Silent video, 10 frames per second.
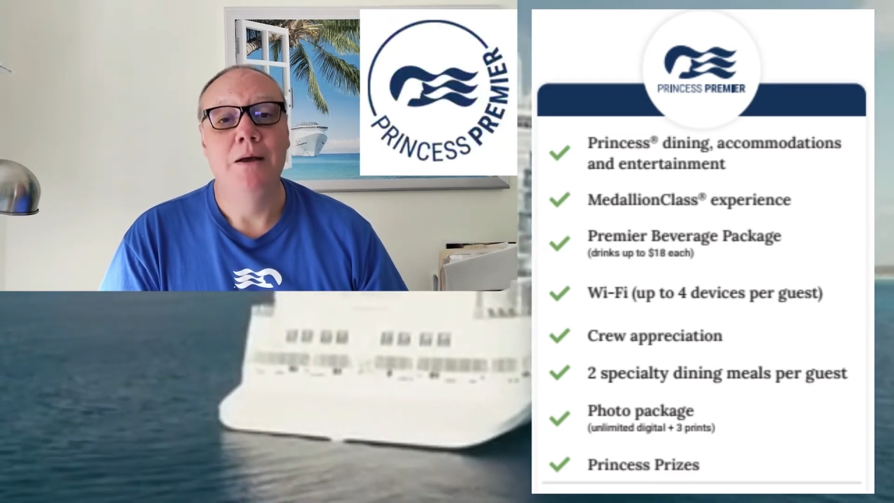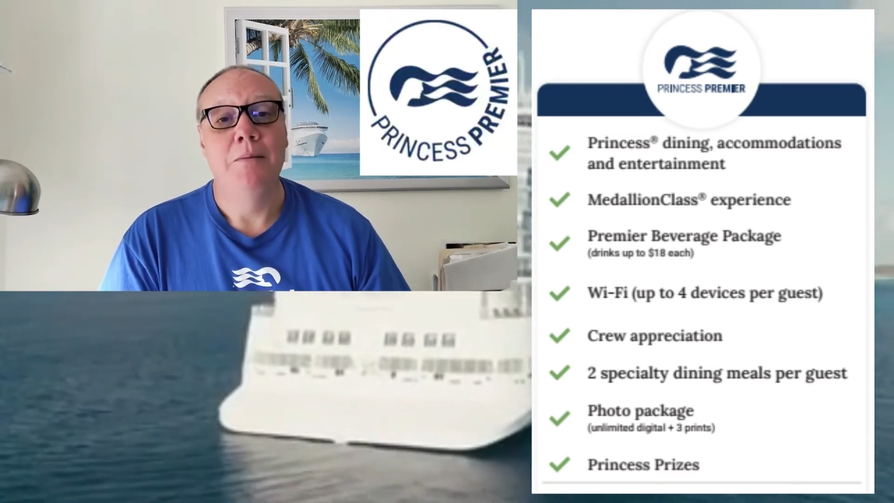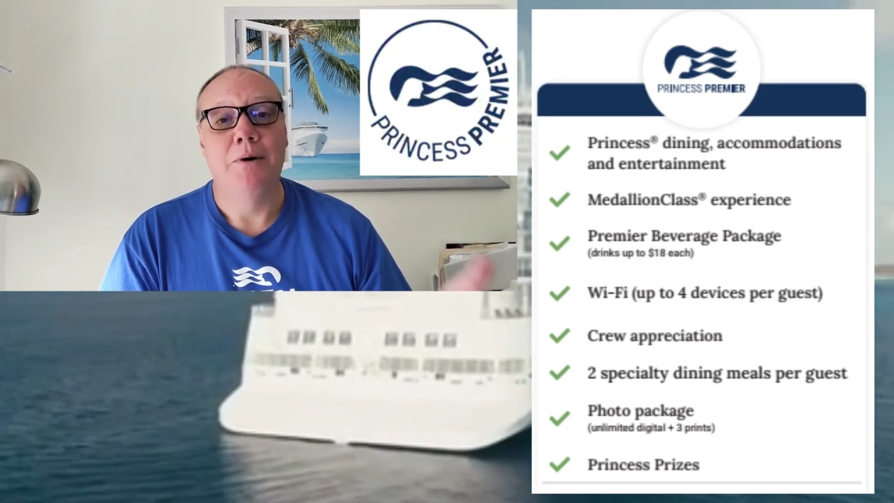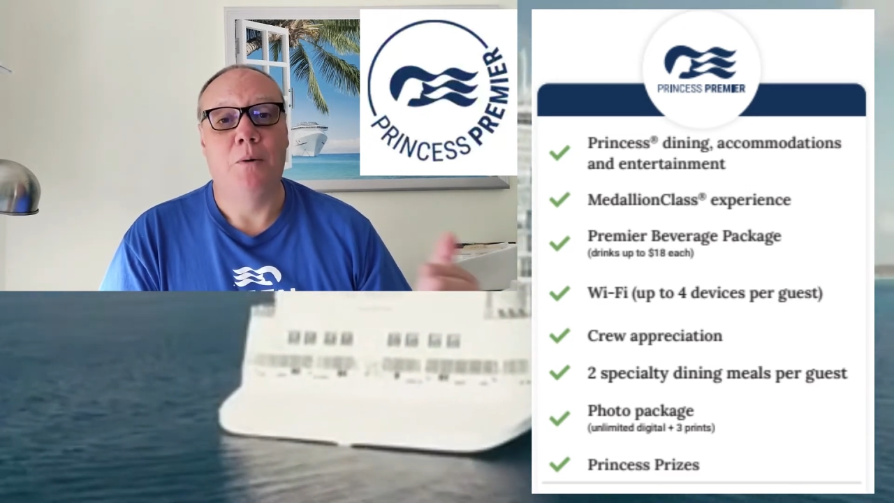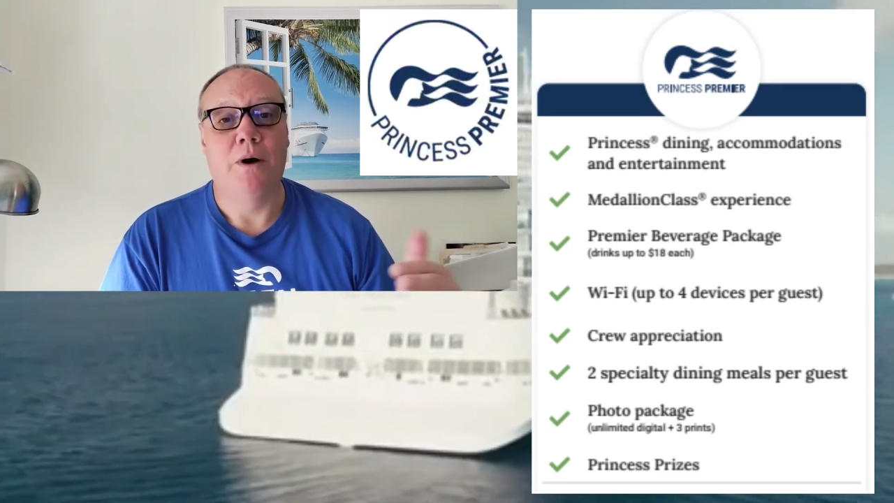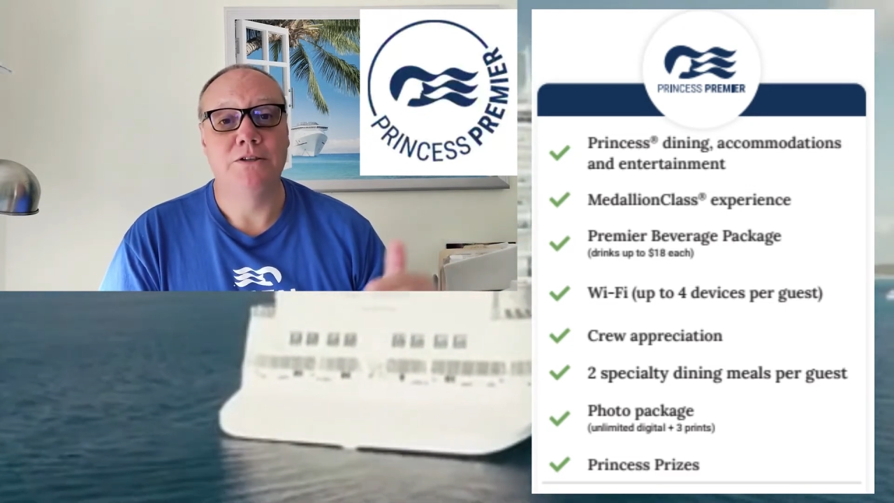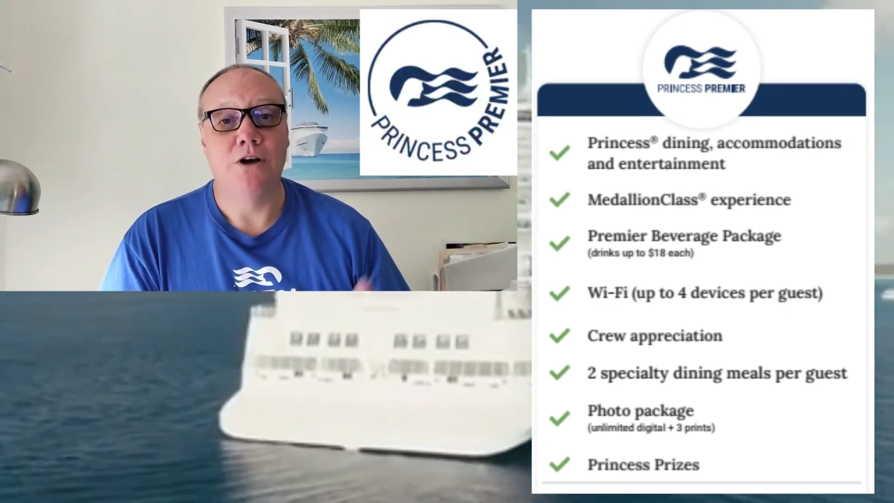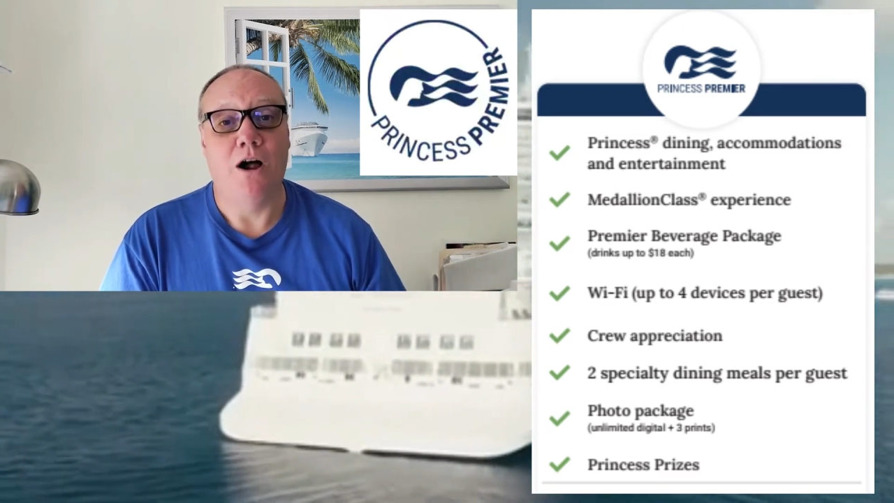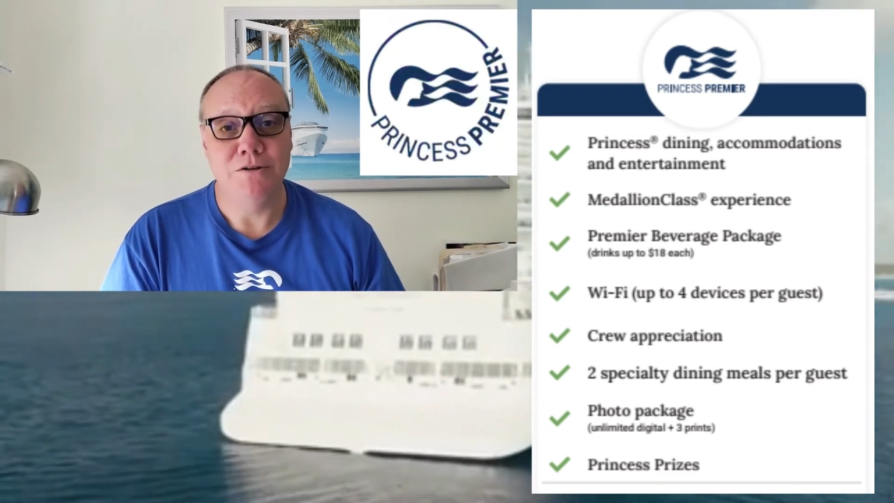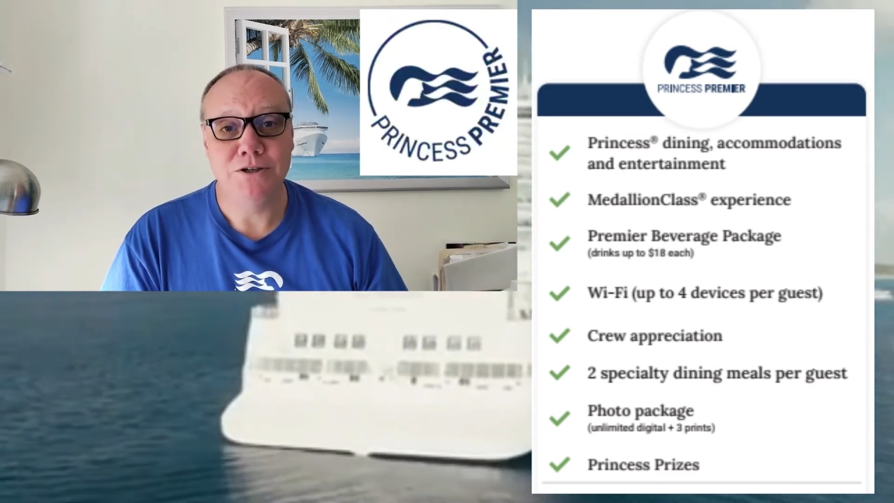But what's
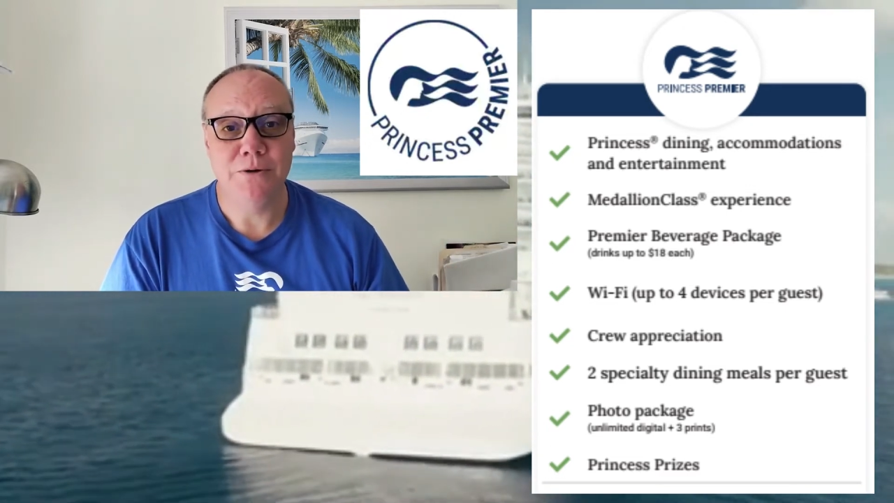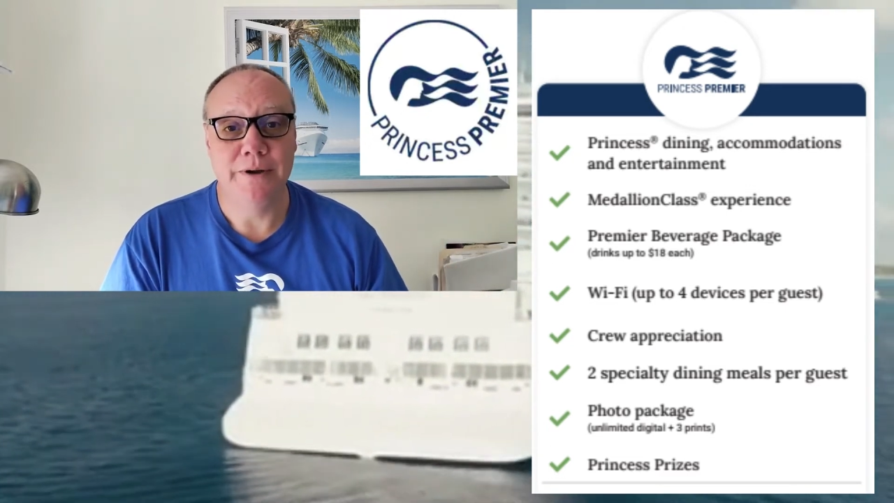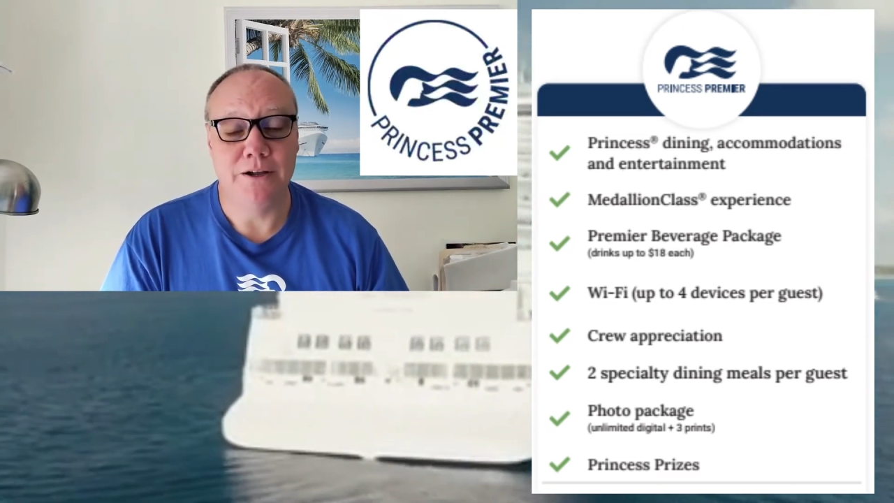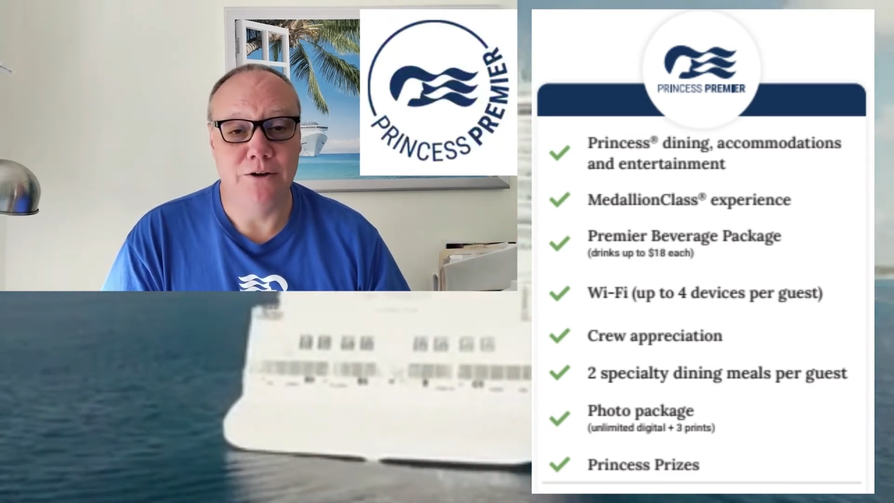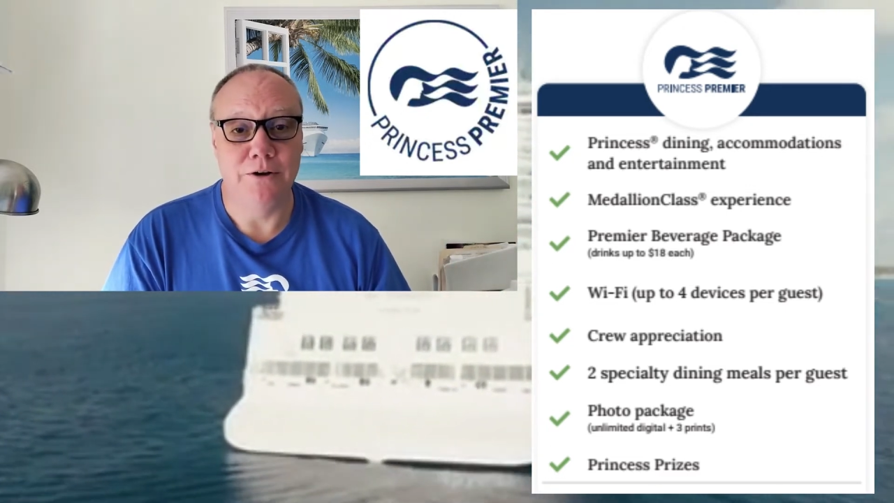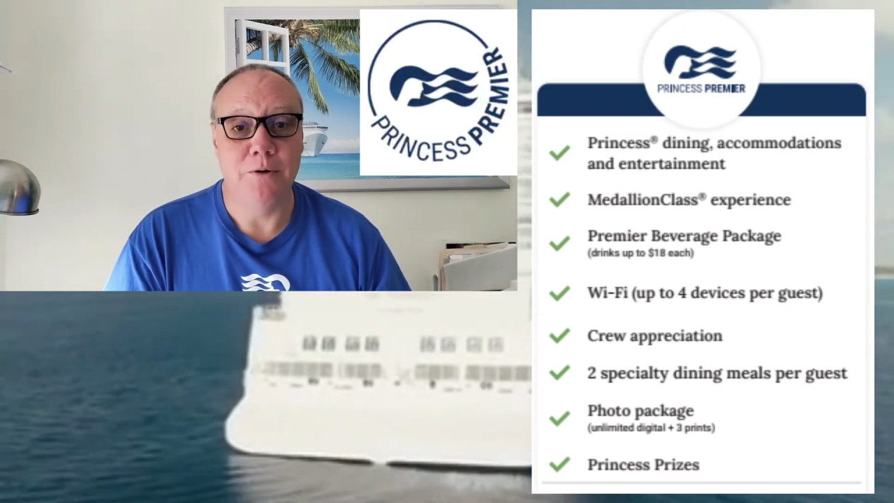also included